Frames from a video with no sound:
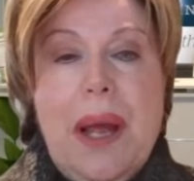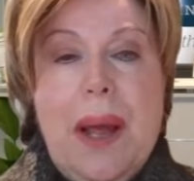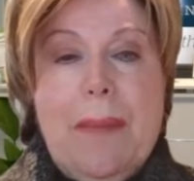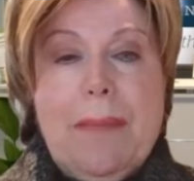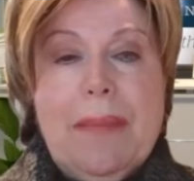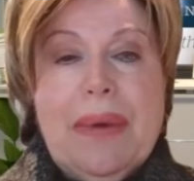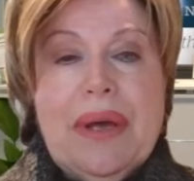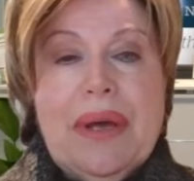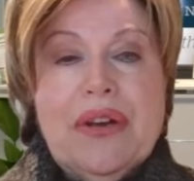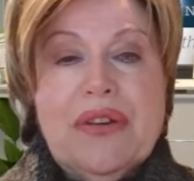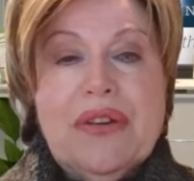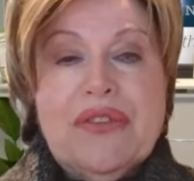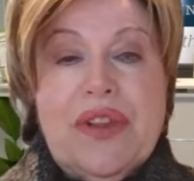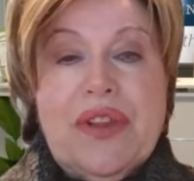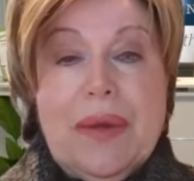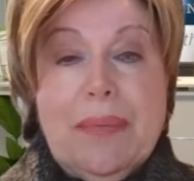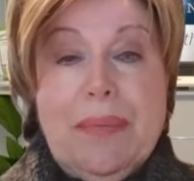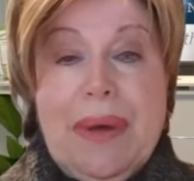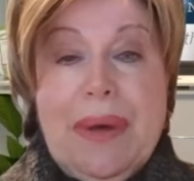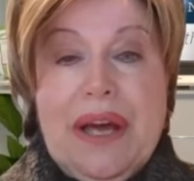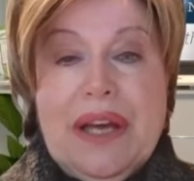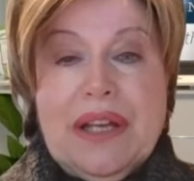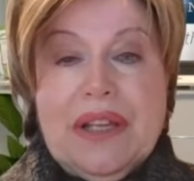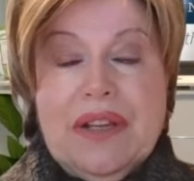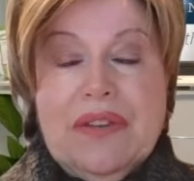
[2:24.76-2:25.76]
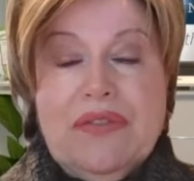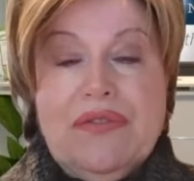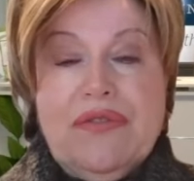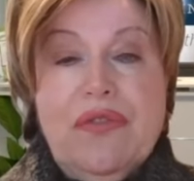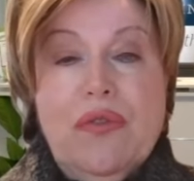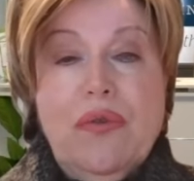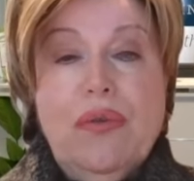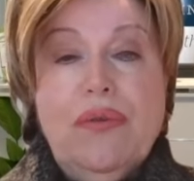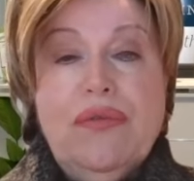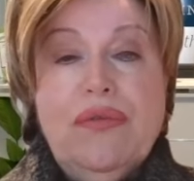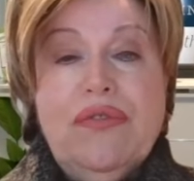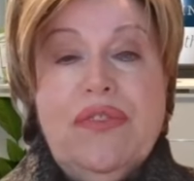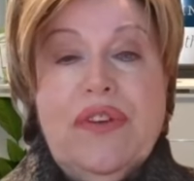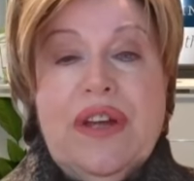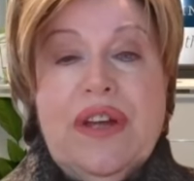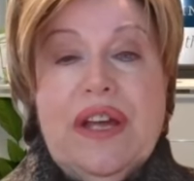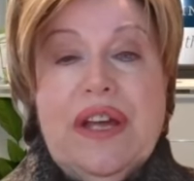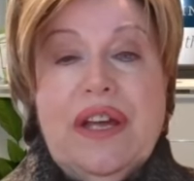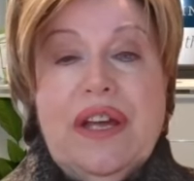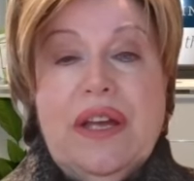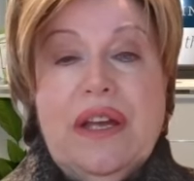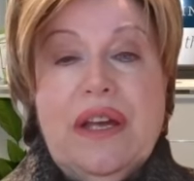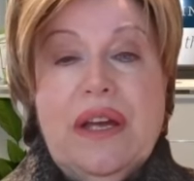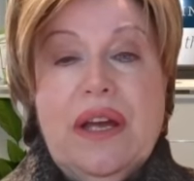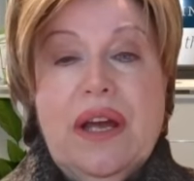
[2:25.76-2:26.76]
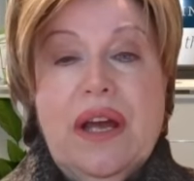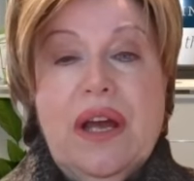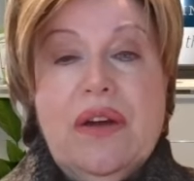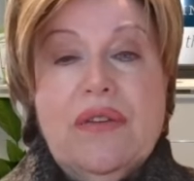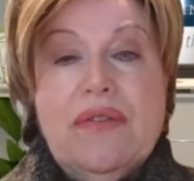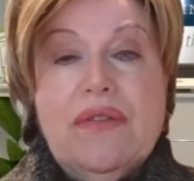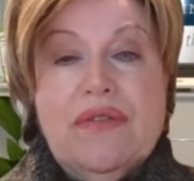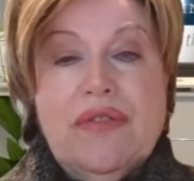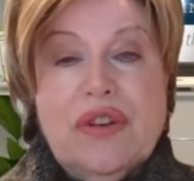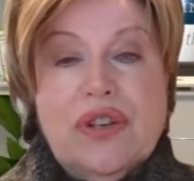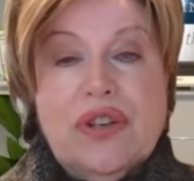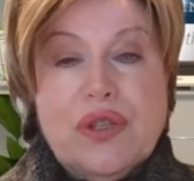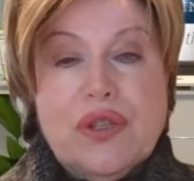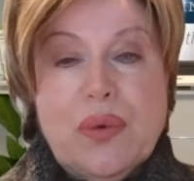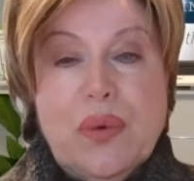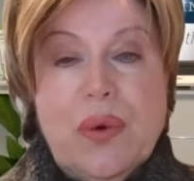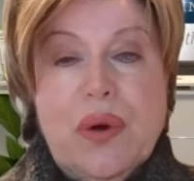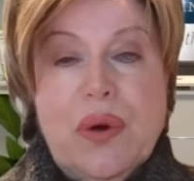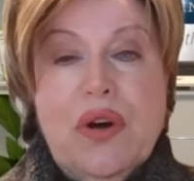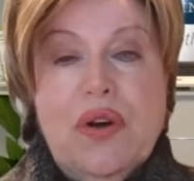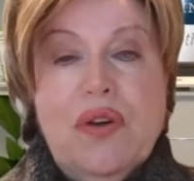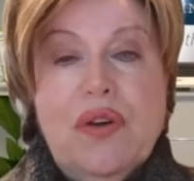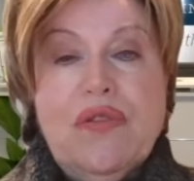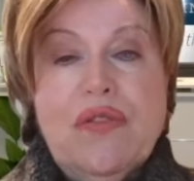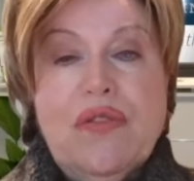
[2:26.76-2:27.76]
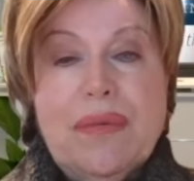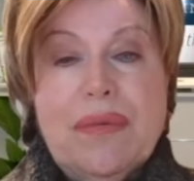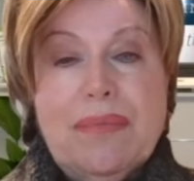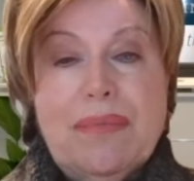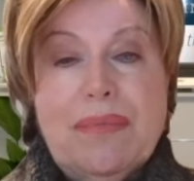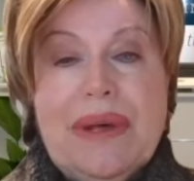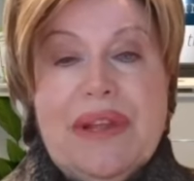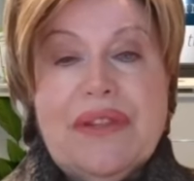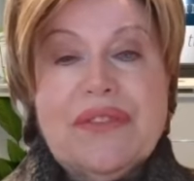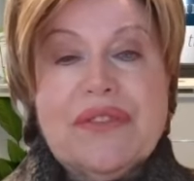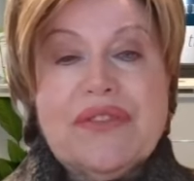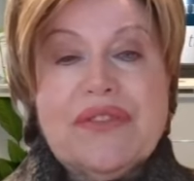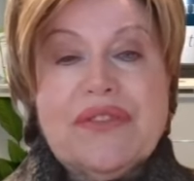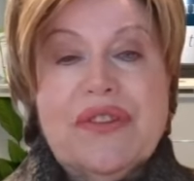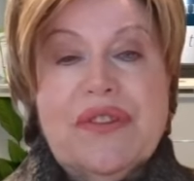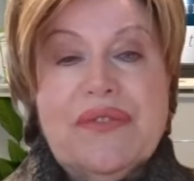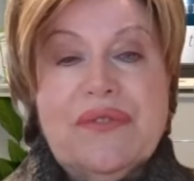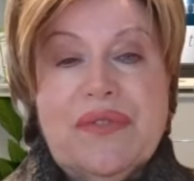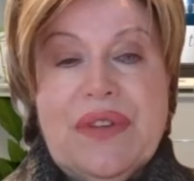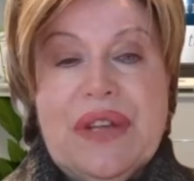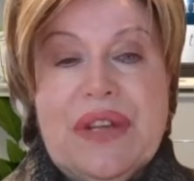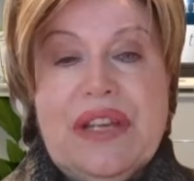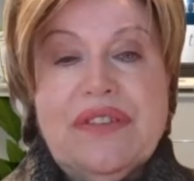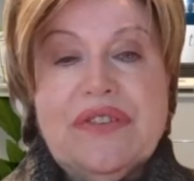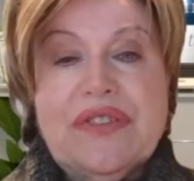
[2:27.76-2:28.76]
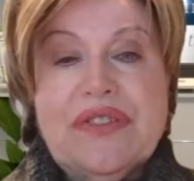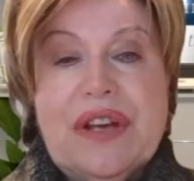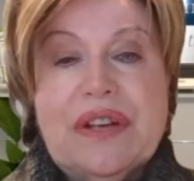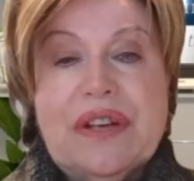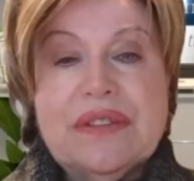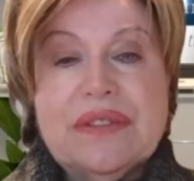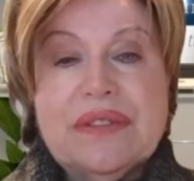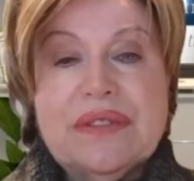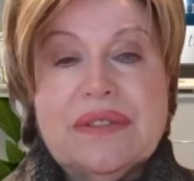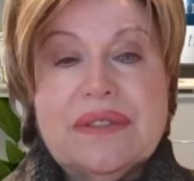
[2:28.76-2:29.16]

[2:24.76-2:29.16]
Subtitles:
because they're paying the full fee for a 12 months visa.